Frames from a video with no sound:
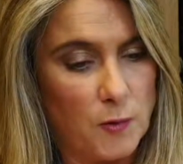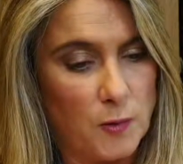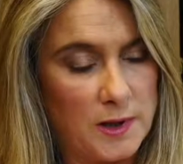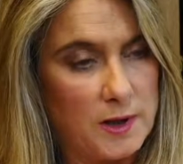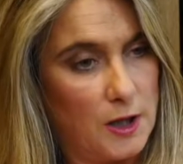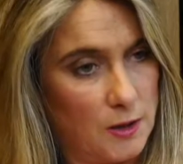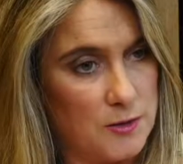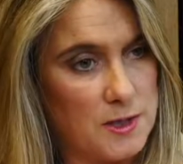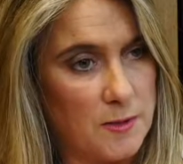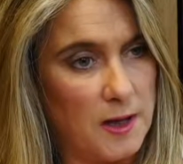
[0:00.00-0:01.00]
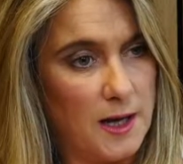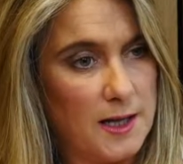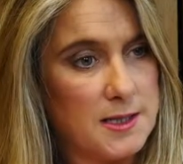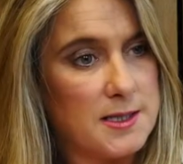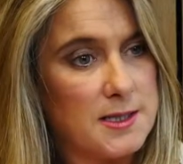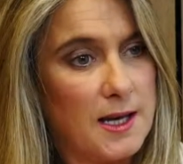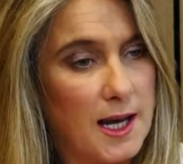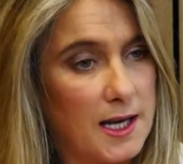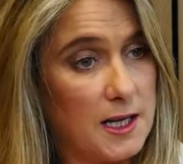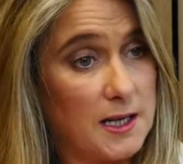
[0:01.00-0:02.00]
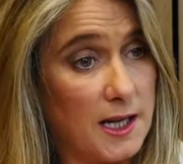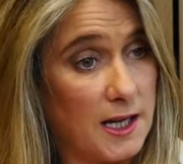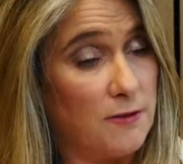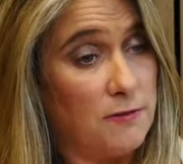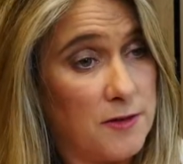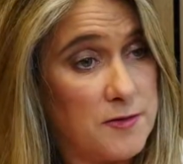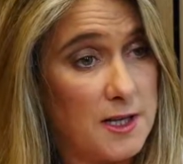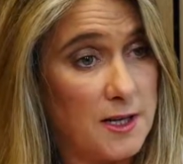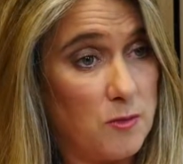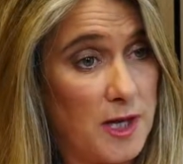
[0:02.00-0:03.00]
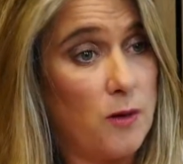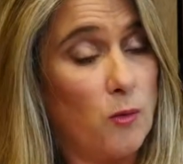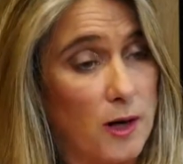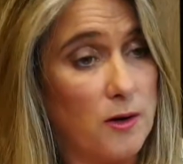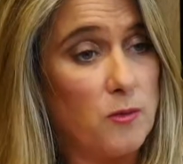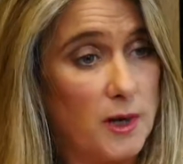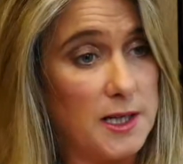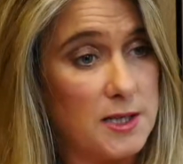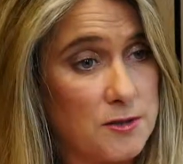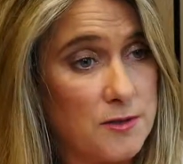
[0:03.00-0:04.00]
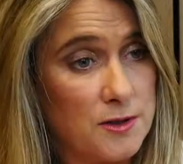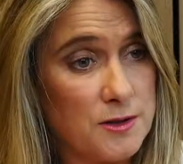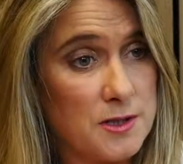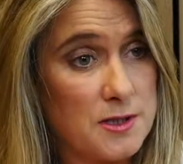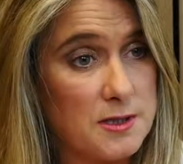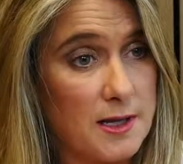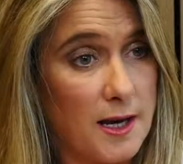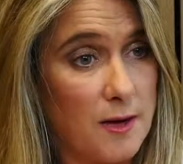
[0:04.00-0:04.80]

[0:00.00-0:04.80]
with local suppliers, and they get 15-minute one-on-one interviews